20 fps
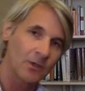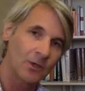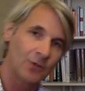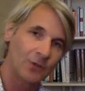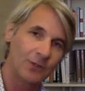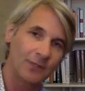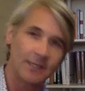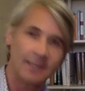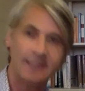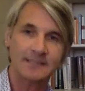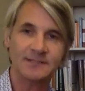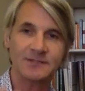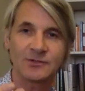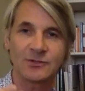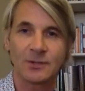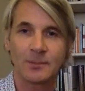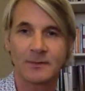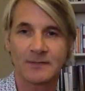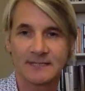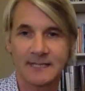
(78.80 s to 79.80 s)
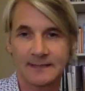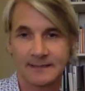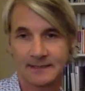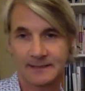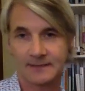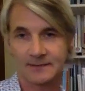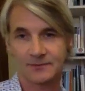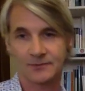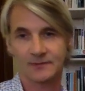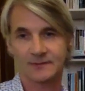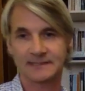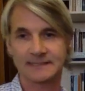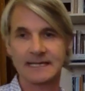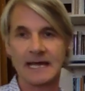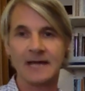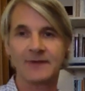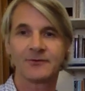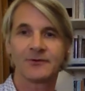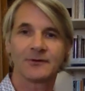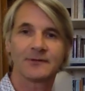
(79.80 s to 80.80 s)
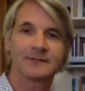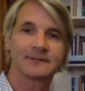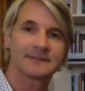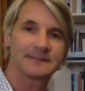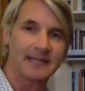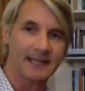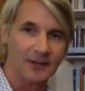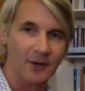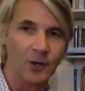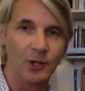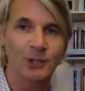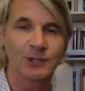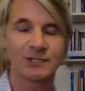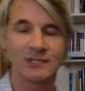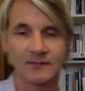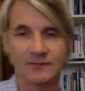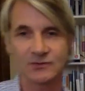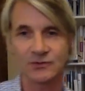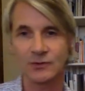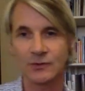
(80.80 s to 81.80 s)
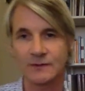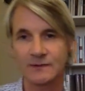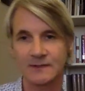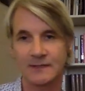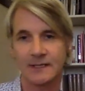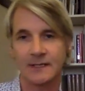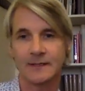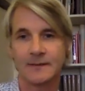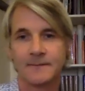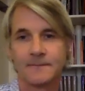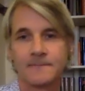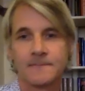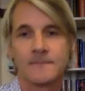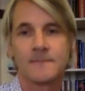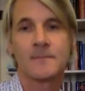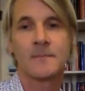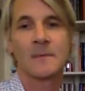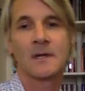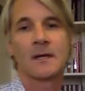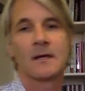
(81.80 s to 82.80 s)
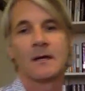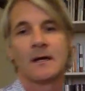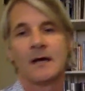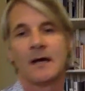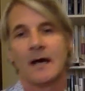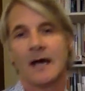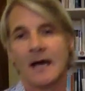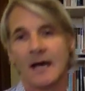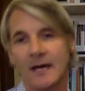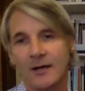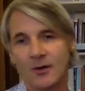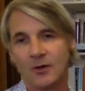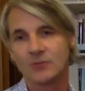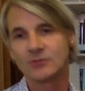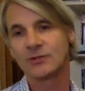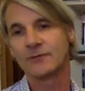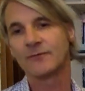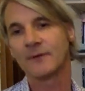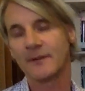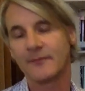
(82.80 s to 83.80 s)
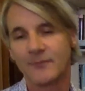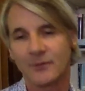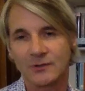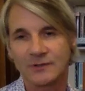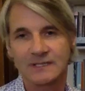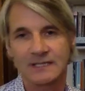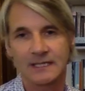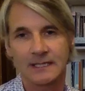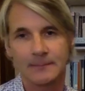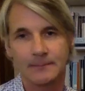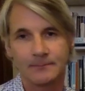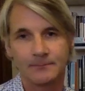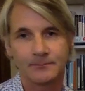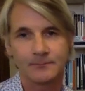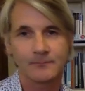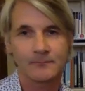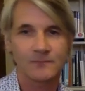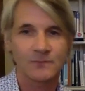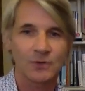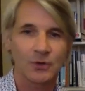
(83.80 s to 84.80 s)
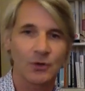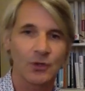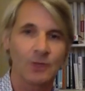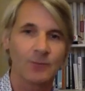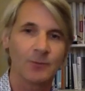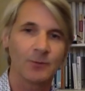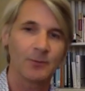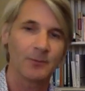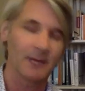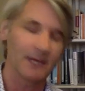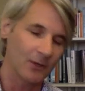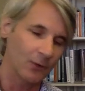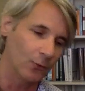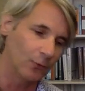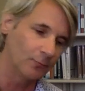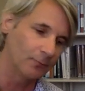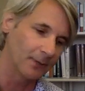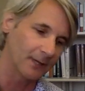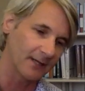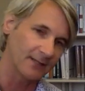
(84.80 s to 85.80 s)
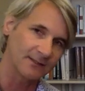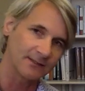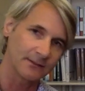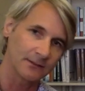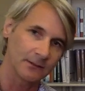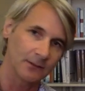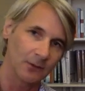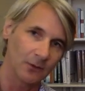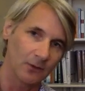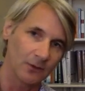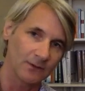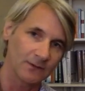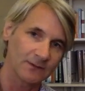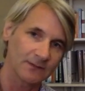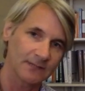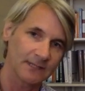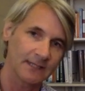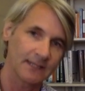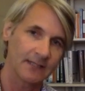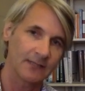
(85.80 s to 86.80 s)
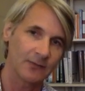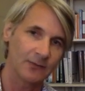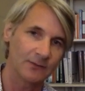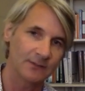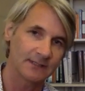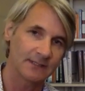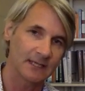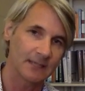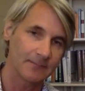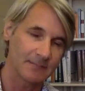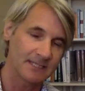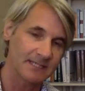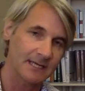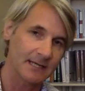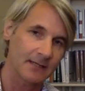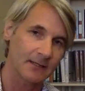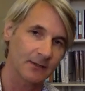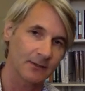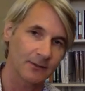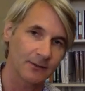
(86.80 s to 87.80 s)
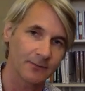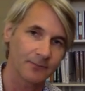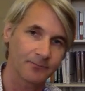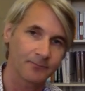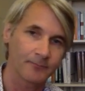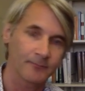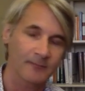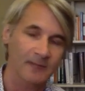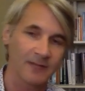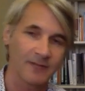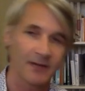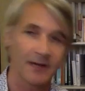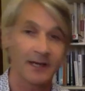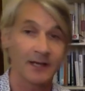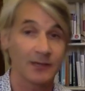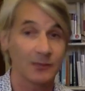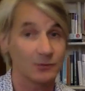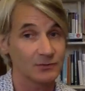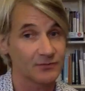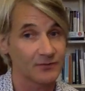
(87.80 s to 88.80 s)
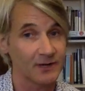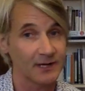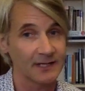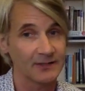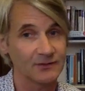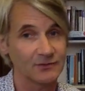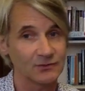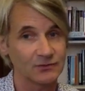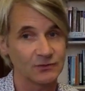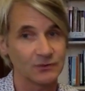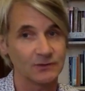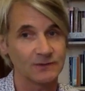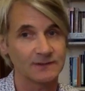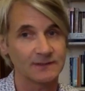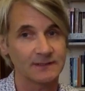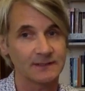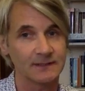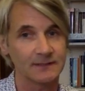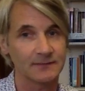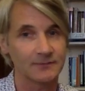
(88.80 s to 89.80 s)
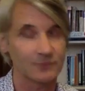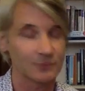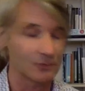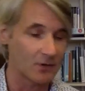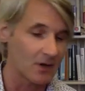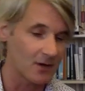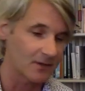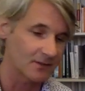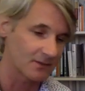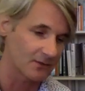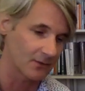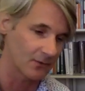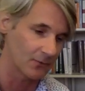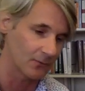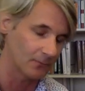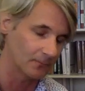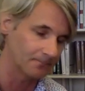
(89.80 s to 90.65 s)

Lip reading: Now, in addition to presenting the sort of standard psychology of suicide, I also, for the first time, talk about my own personal loss and losing, in particular, a very close friend to suicide a few years ago.